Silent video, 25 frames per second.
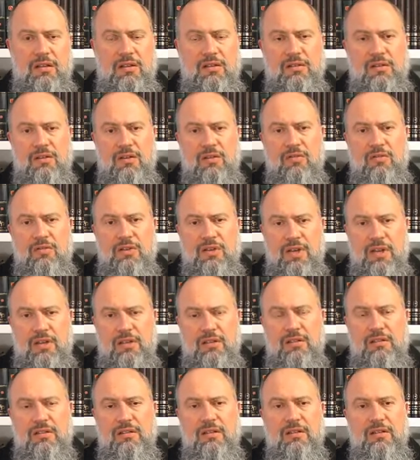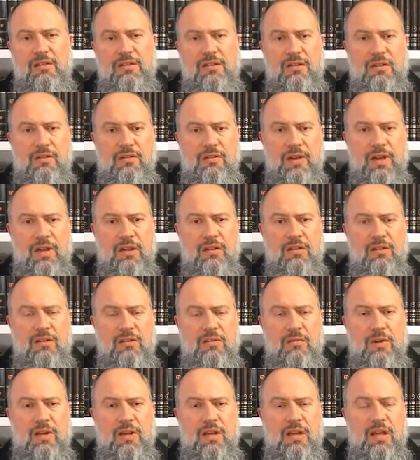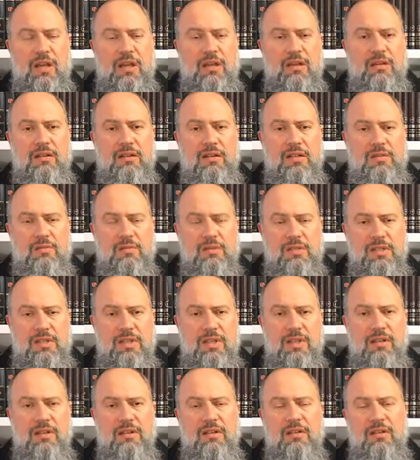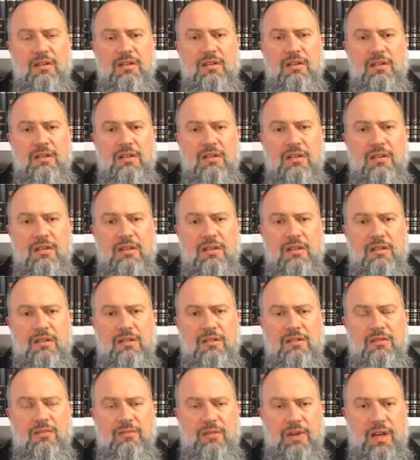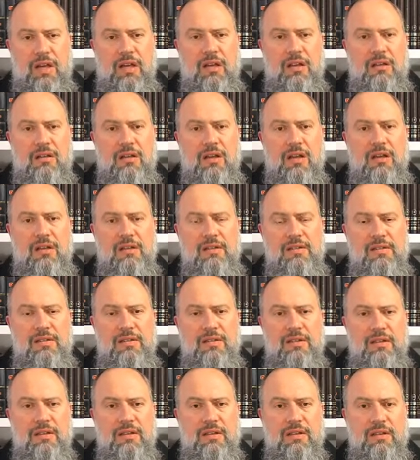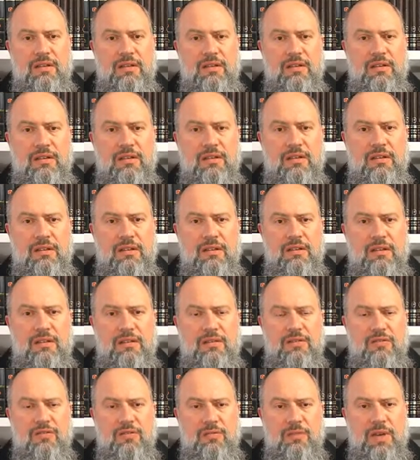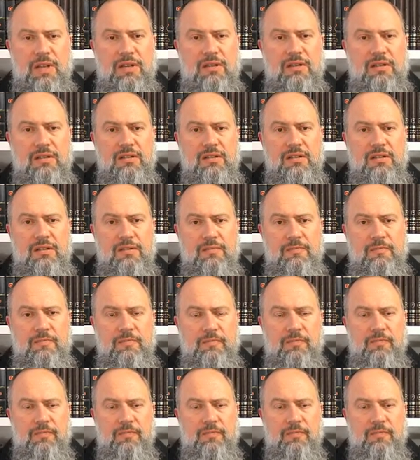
So yes, it is correct on the one hand, as we said, to recognize the tremendous